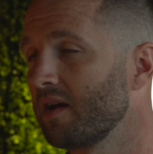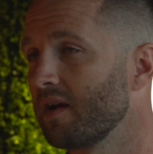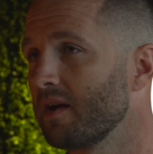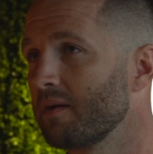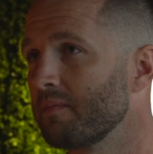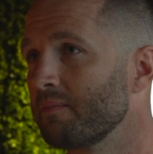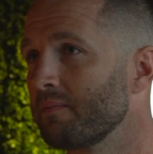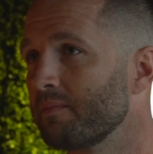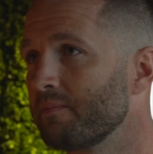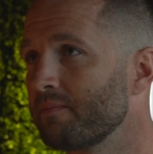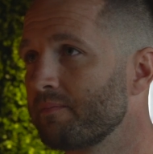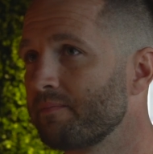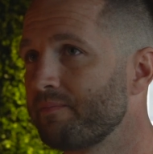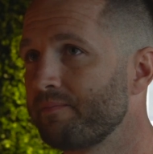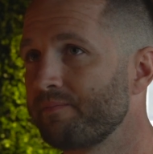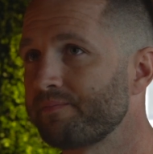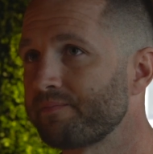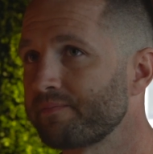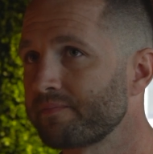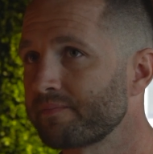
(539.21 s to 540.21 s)
I'm
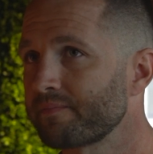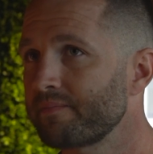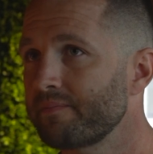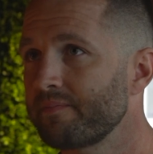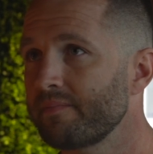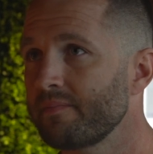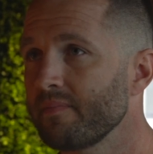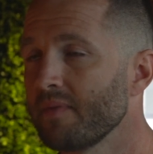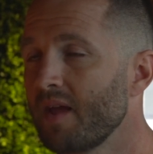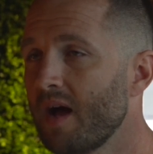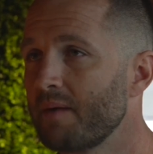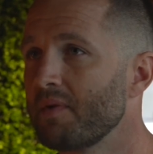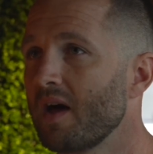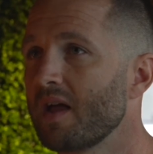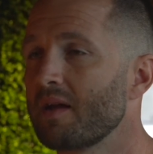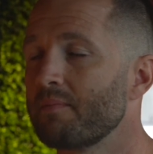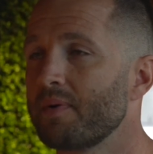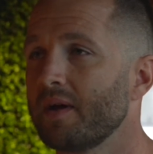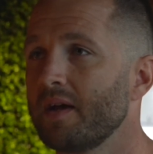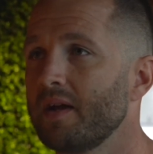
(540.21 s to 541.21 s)
not
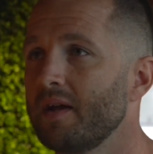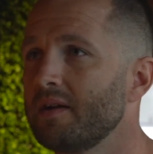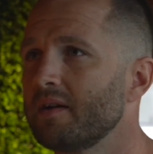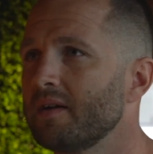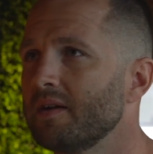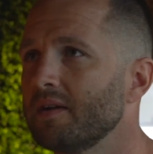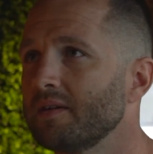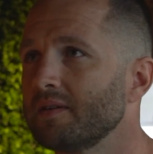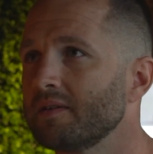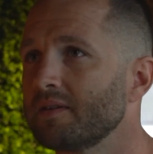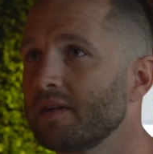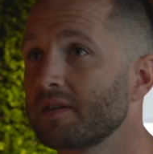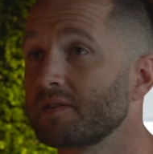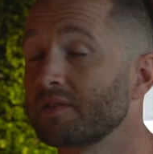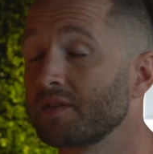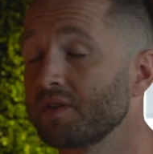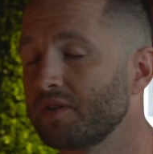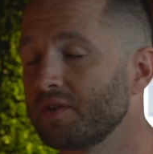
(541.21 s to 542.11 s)
in pain. It is actually